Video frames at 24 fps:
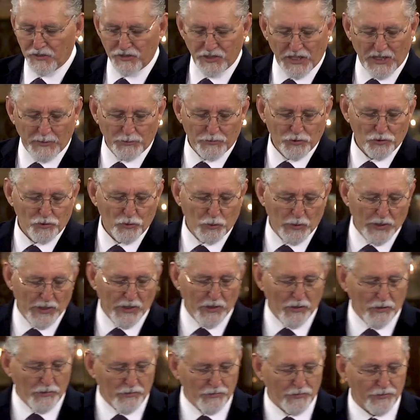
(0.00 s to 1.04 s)
chapter
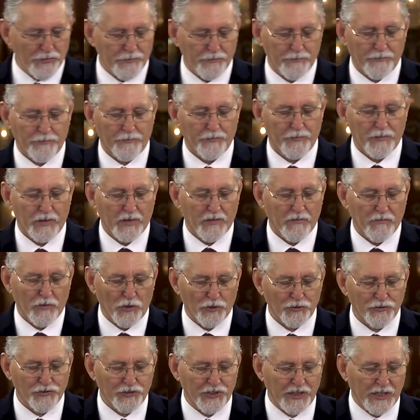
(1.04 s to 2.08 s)
12,
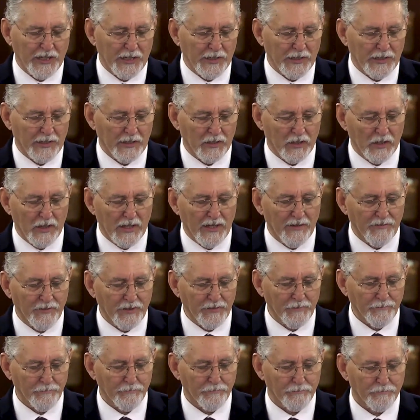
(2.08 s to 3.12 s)
verse 10 and
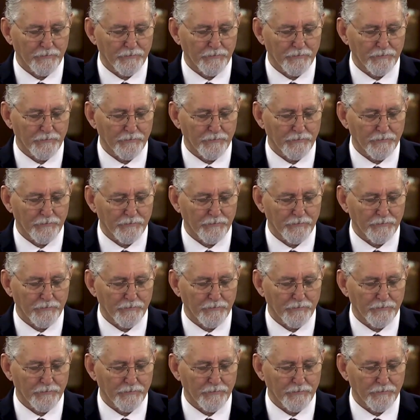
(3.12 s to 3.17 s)
11.